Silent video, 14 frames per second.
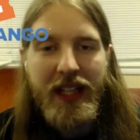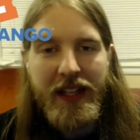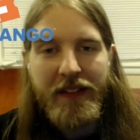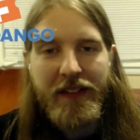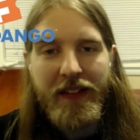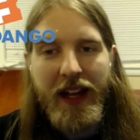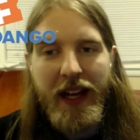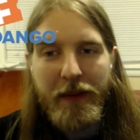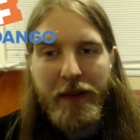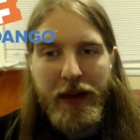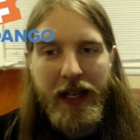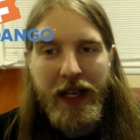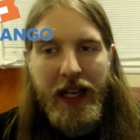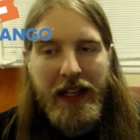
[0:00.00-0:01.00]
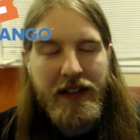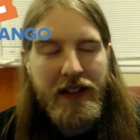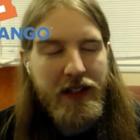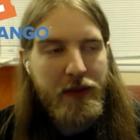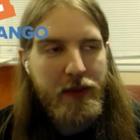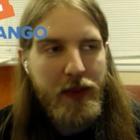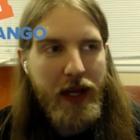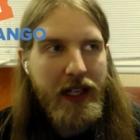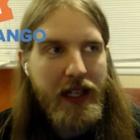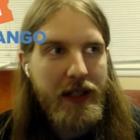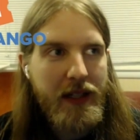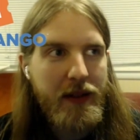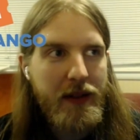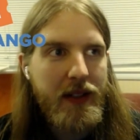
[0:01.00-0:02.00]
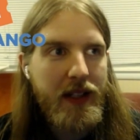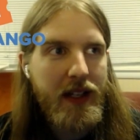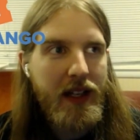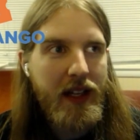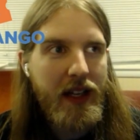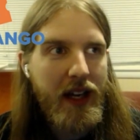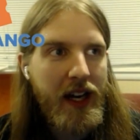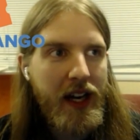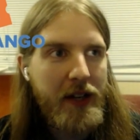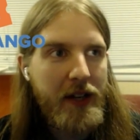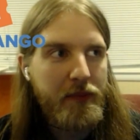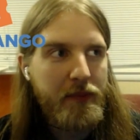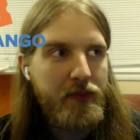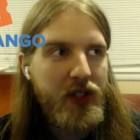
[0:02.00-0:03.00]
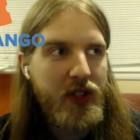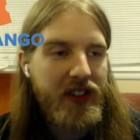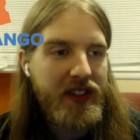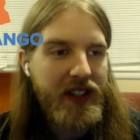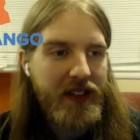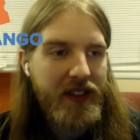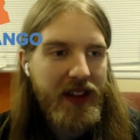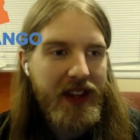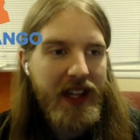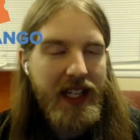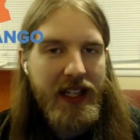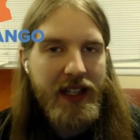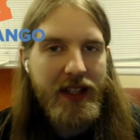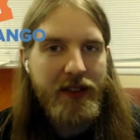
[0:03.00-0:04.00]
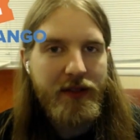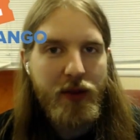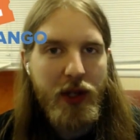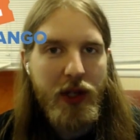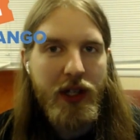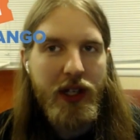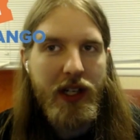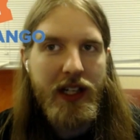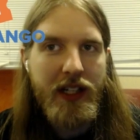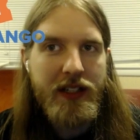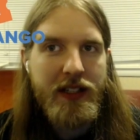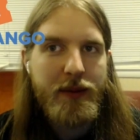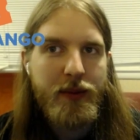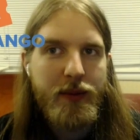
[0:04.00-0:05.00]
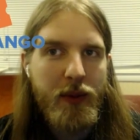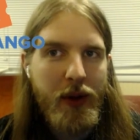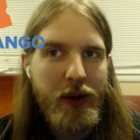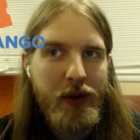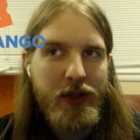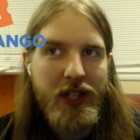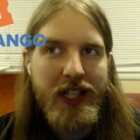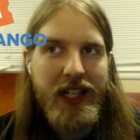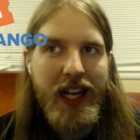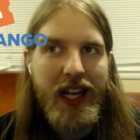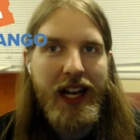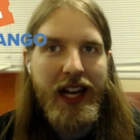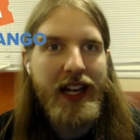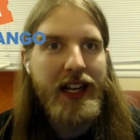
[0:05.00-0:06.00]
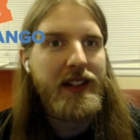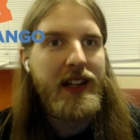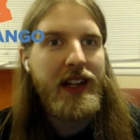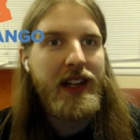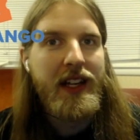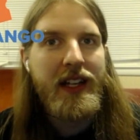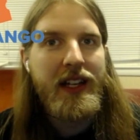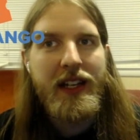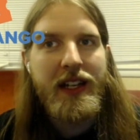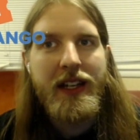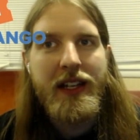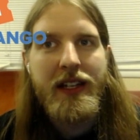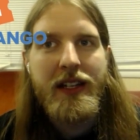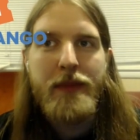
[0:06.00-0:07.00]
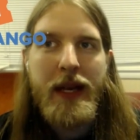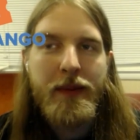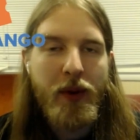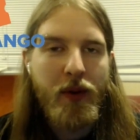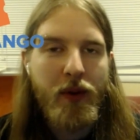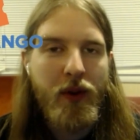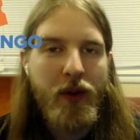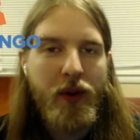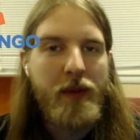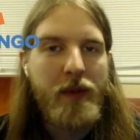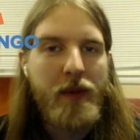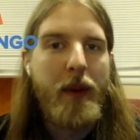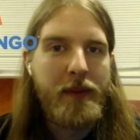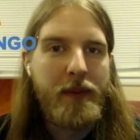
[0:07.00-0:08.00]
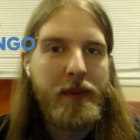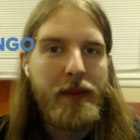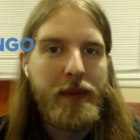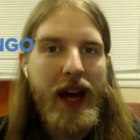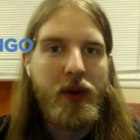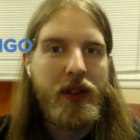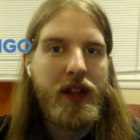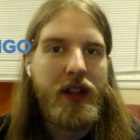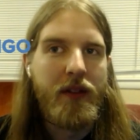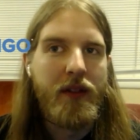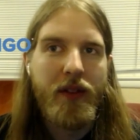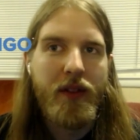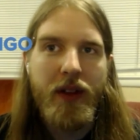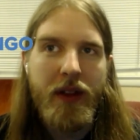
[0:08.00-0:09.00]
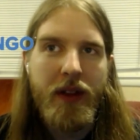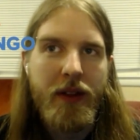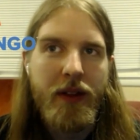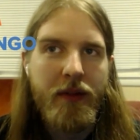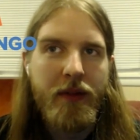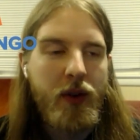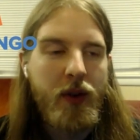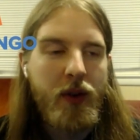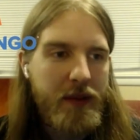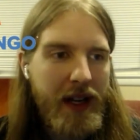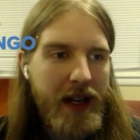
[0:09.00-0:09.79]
that being anticipated, just the stuff that they did for its promotion and people remembering back when the first Independence